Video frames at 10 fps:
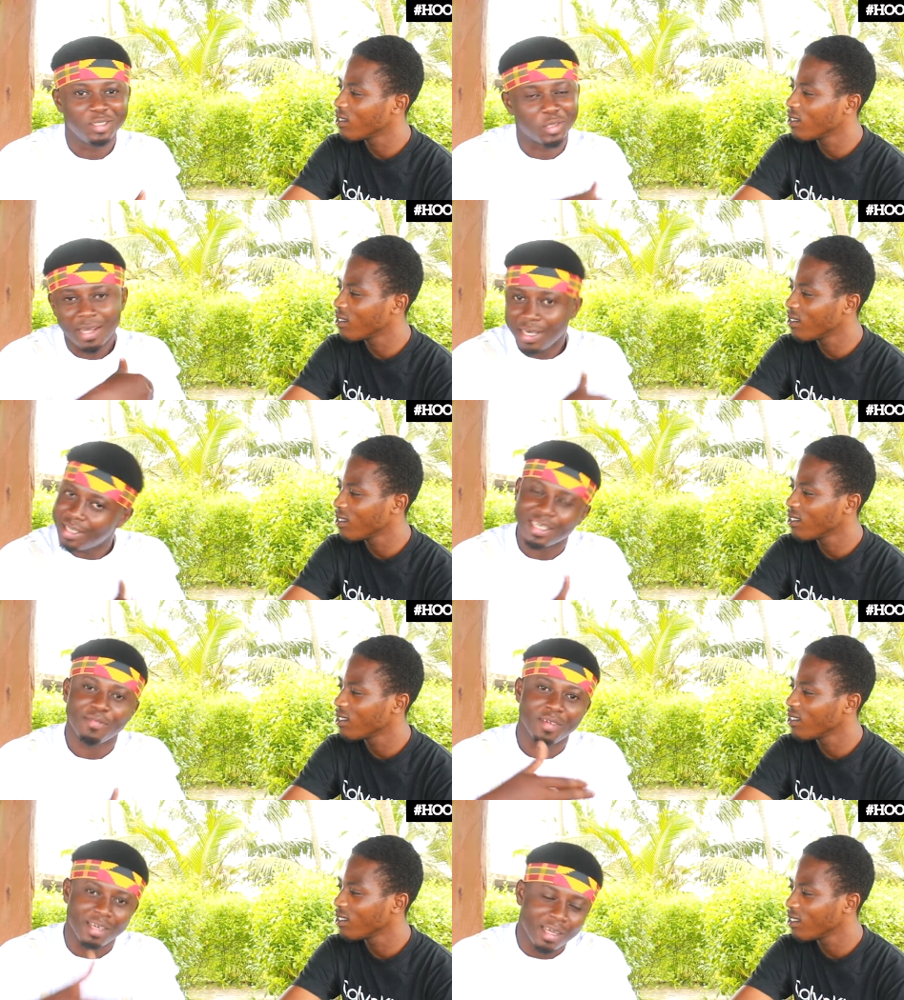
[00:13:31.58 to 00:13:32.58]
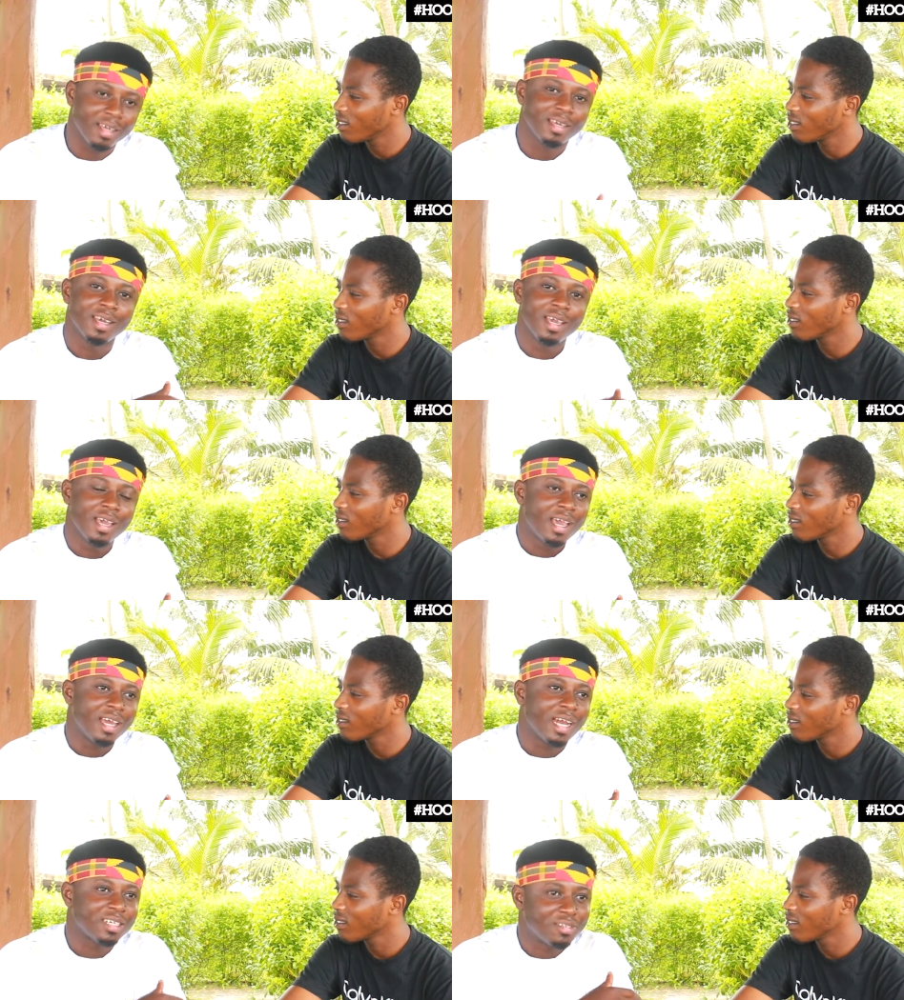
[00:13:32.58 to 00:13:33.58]
Speaker 1: Mm. Joy days every day. Mm. And
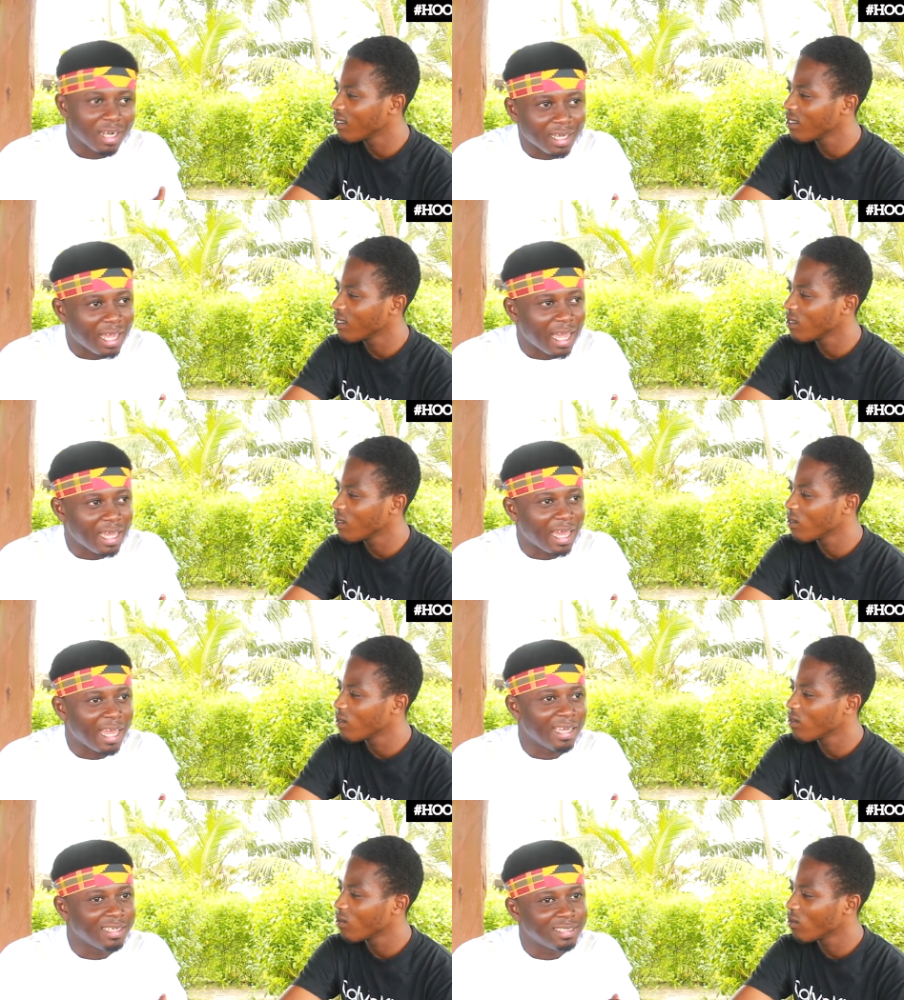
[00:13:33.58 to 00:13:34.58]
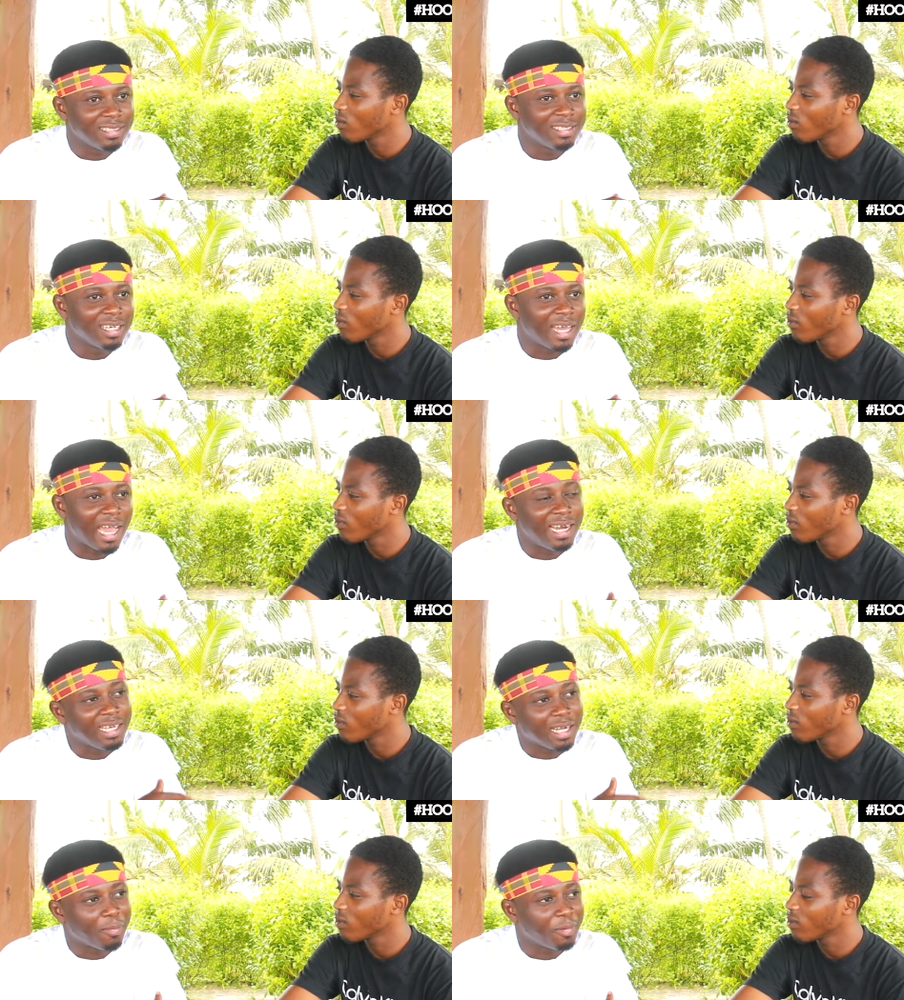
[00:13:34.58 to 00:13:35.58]
that track, I, I, I
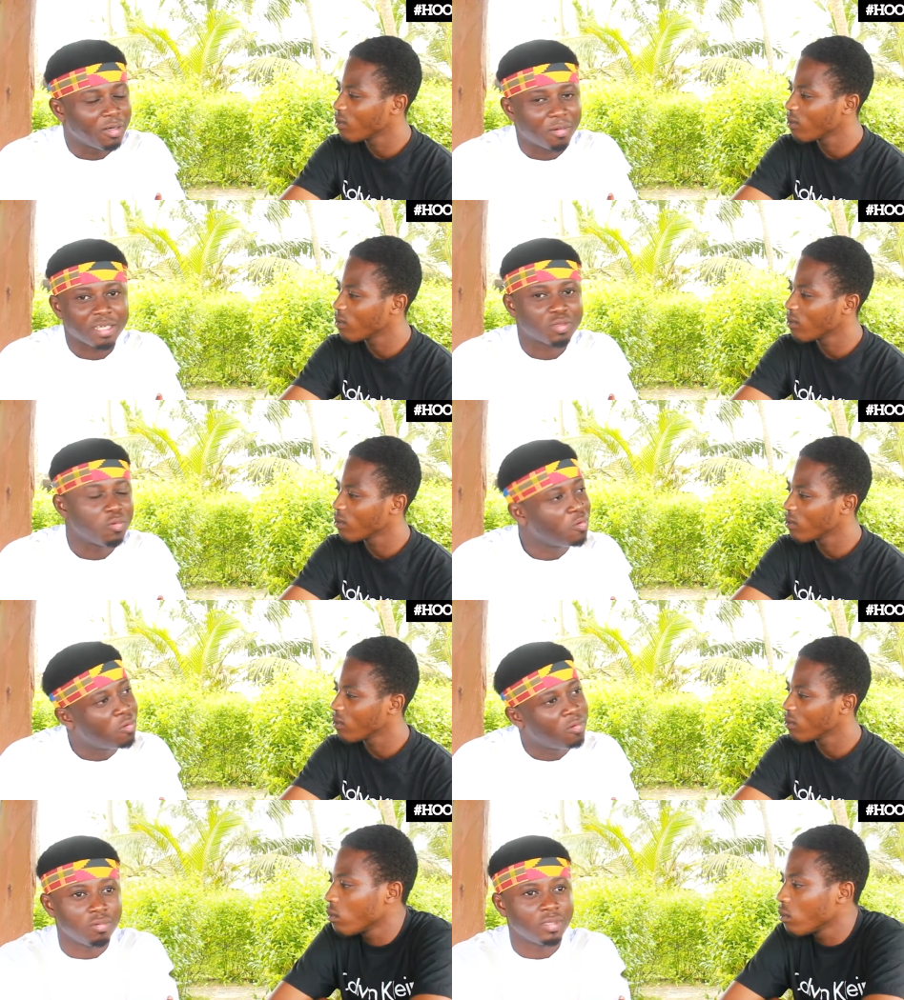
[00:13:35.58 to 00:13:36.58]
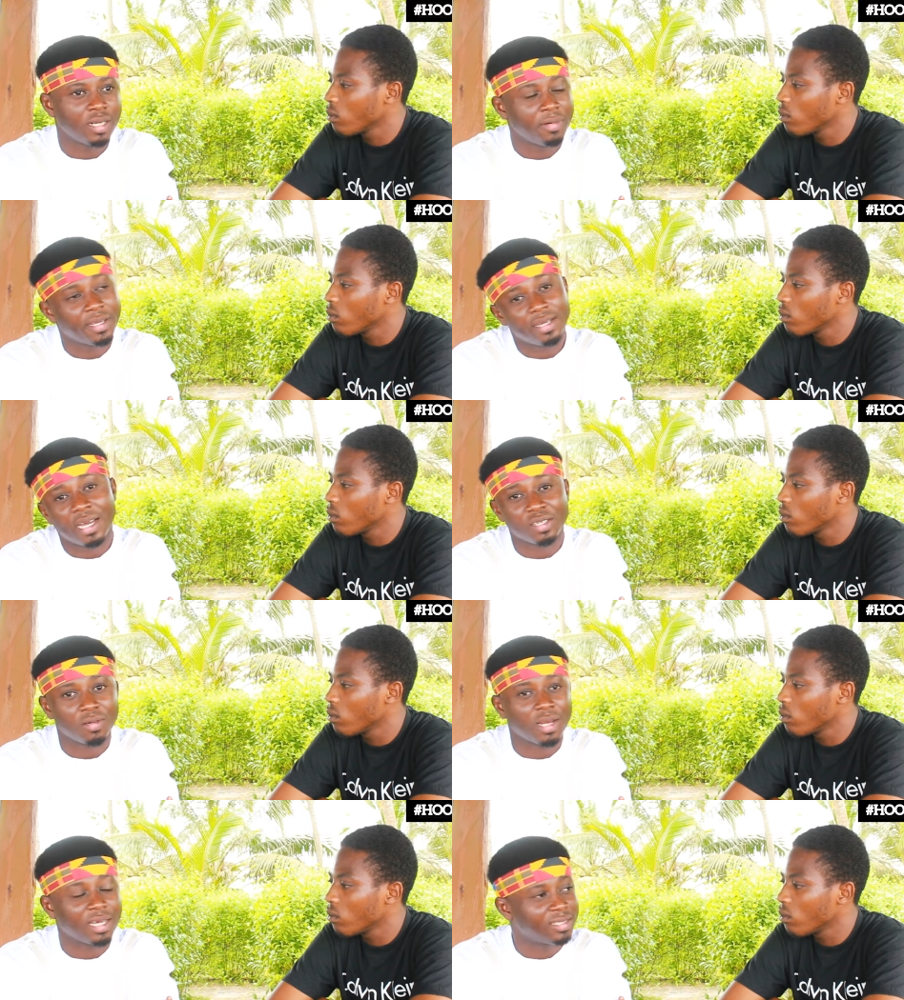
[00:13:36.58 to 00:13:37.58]
linked up with Ras Kuuku, the, reggae
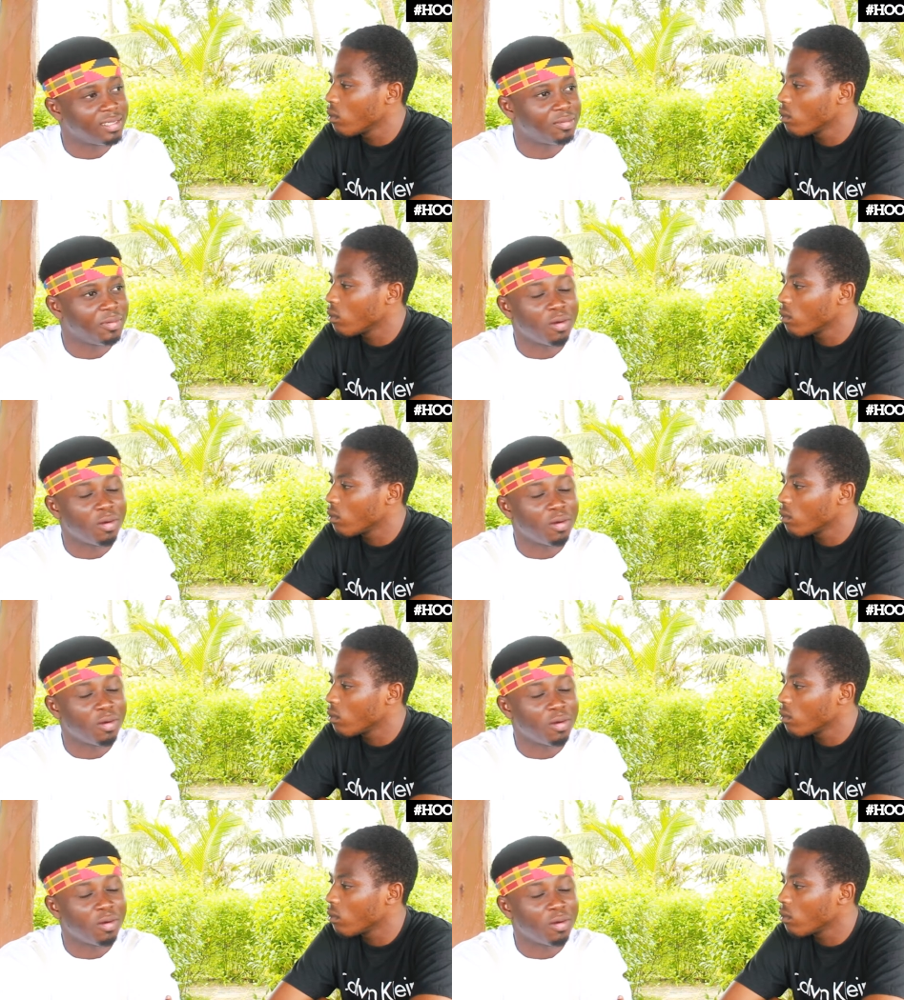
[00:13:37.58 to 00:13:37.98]
dancehall artist.